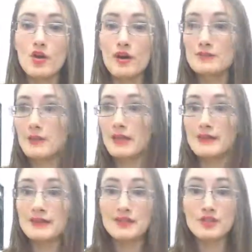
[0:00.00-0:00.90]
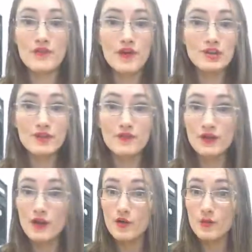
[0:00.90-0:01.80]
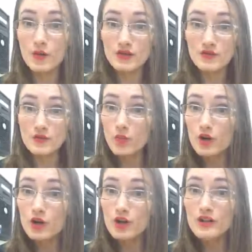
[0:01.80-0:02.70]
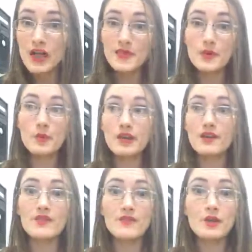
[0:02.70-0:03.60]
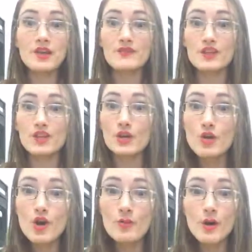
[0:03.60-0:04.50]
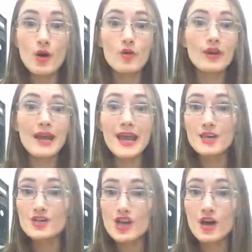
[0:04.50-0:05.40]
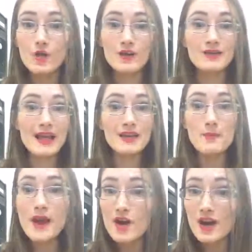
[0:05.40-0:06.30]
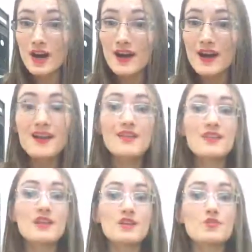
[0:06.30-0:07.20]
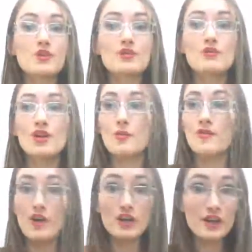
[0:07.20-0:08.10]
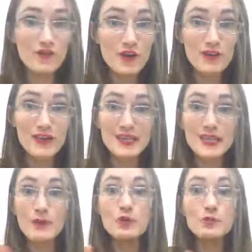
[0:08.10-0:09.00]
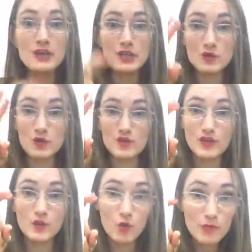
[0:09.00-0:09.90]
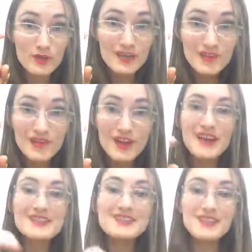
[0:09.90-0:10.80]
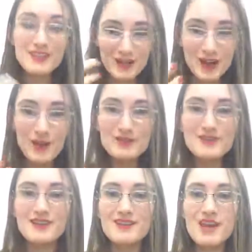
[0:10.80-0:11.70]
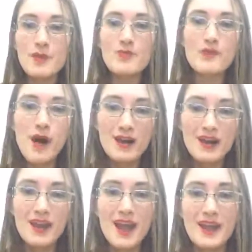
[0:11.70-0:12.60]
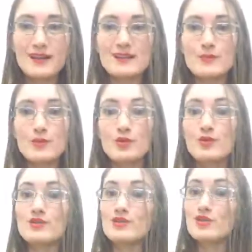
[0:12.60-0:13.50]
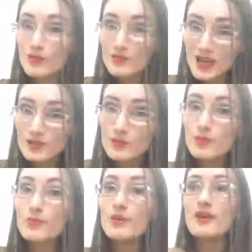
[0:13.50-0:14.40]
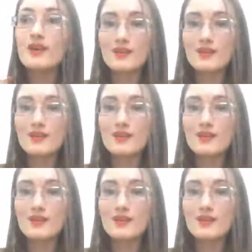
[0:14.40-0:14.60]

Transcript: explain that things are very different in other parts of the world, that if we lived in Europe or in Asia or in Latin America, that things would, be very different, that he would be sort of the normative, the type of body, and someone who is circumcised would be,